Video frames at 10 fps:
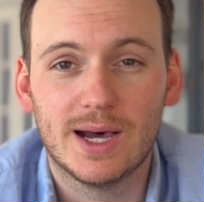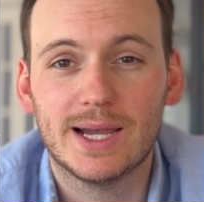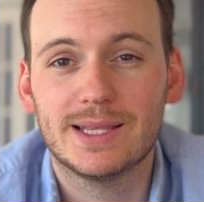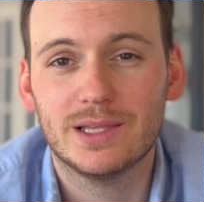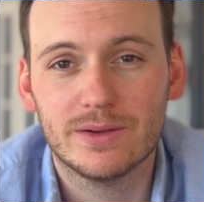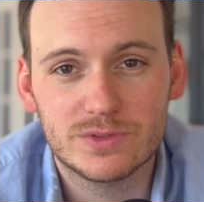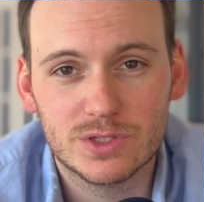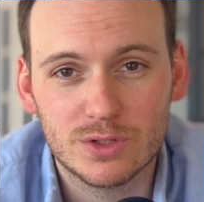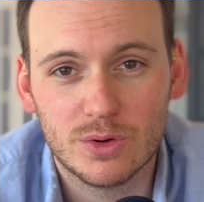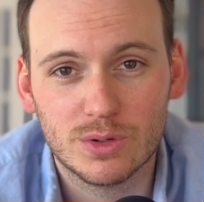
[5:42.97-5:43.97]
I'd love
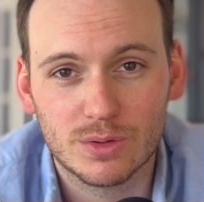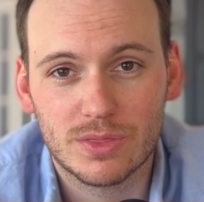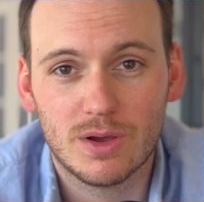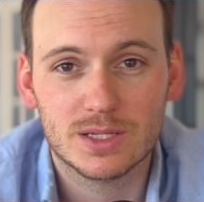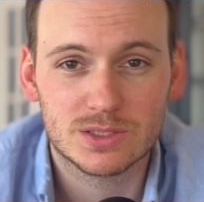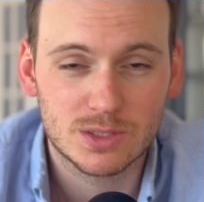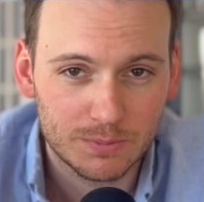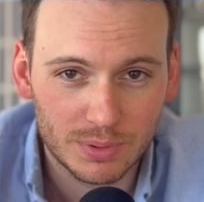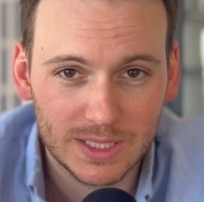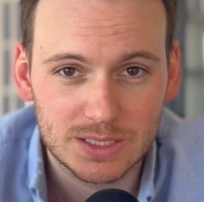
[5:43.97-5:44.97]
to know your thoughts, though.
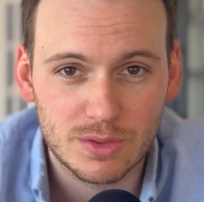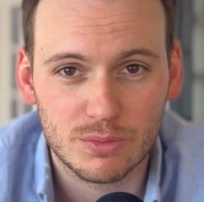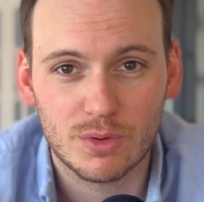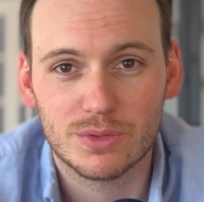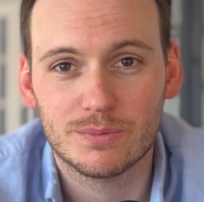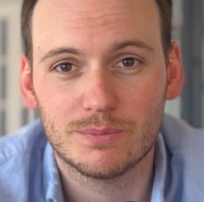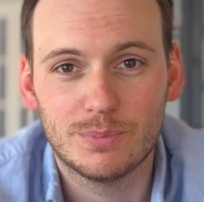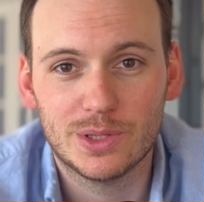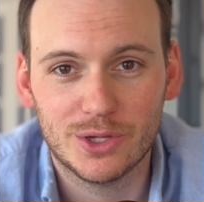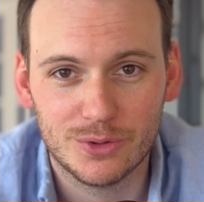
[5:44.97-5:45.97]
Please throw them
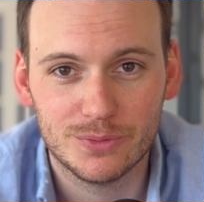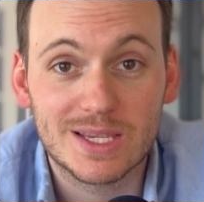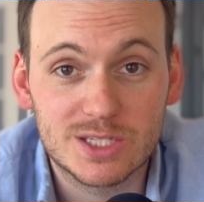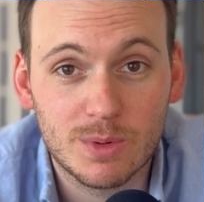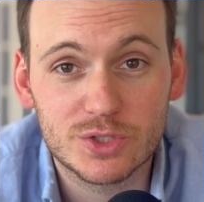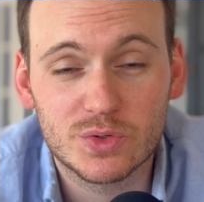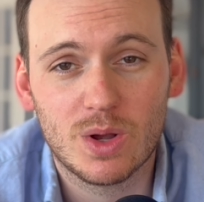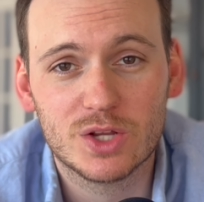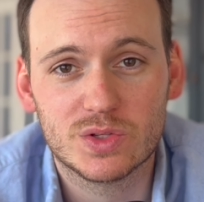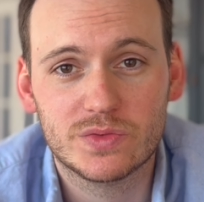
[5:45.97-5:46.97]
below. Thanks so much for
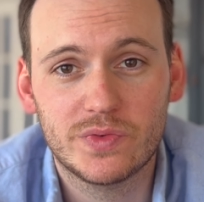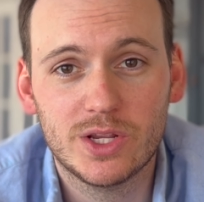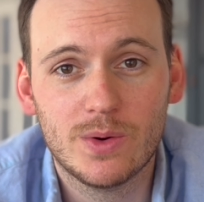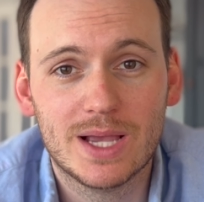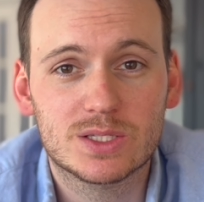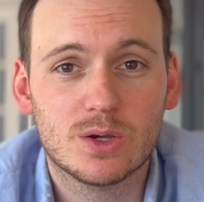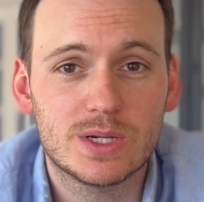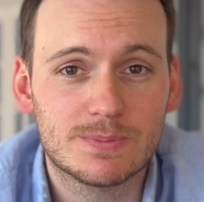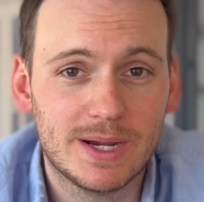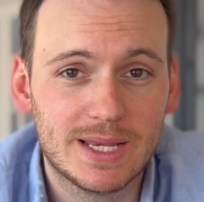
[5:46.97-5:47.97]
watching this video. As
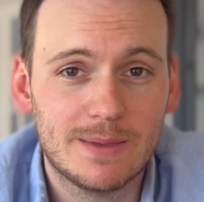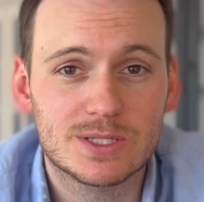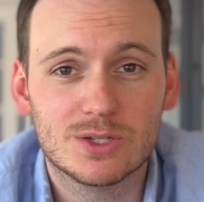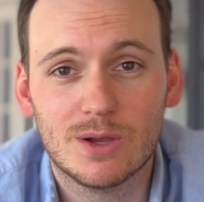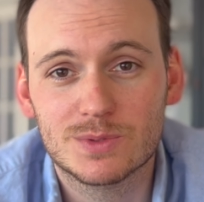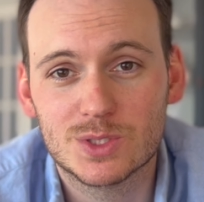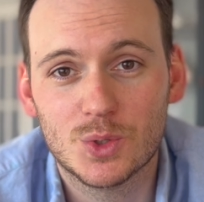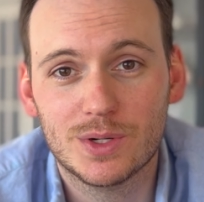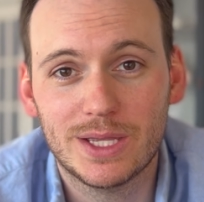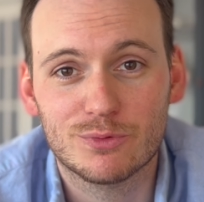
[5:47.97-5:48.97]
always, my name is Tom
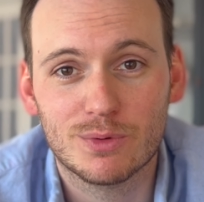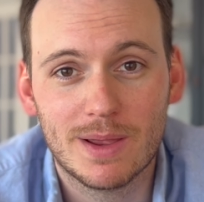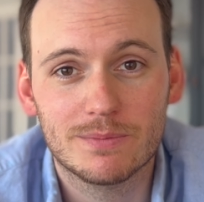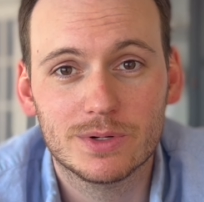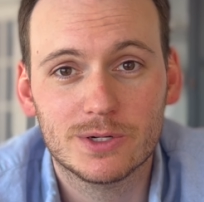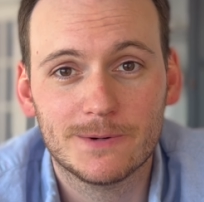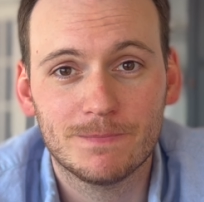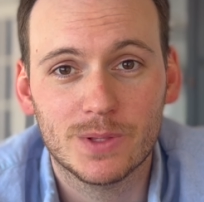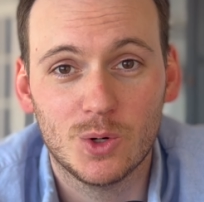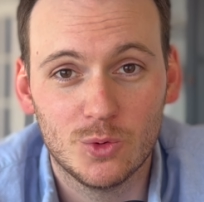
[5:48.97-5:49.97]
Storey, and remember,
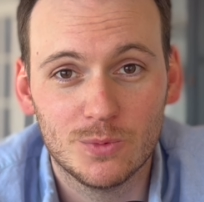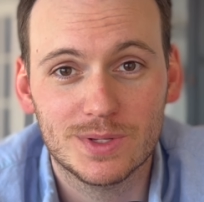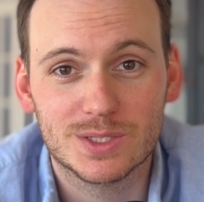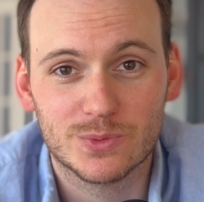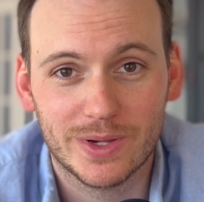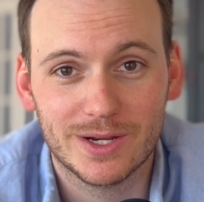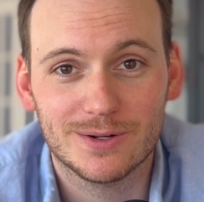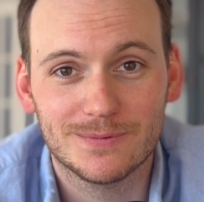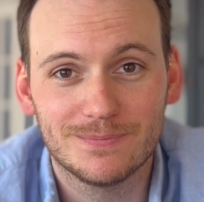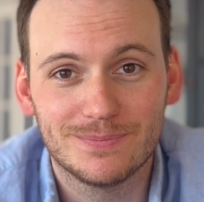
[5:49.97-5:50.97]
home is
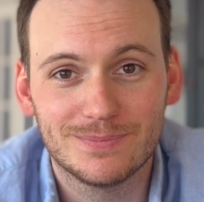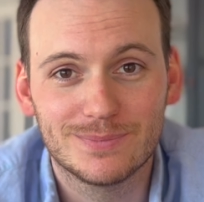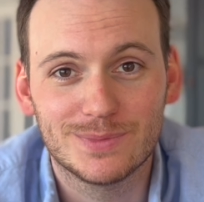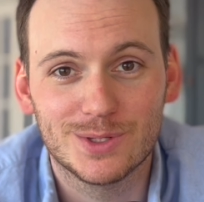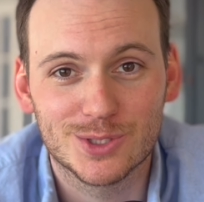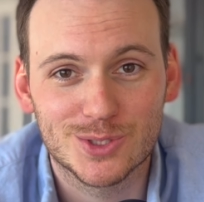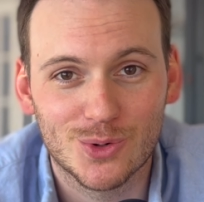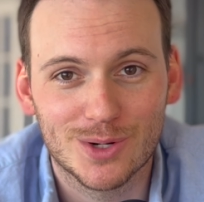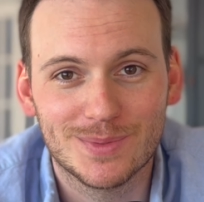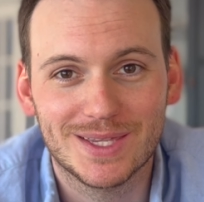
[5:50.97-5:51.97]
where your
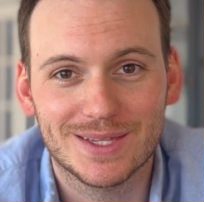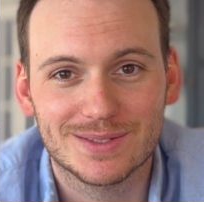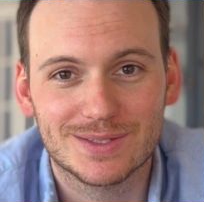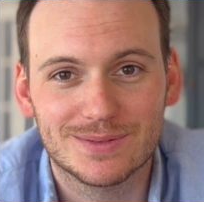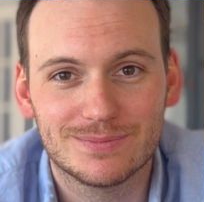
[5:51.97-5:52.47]
story begins.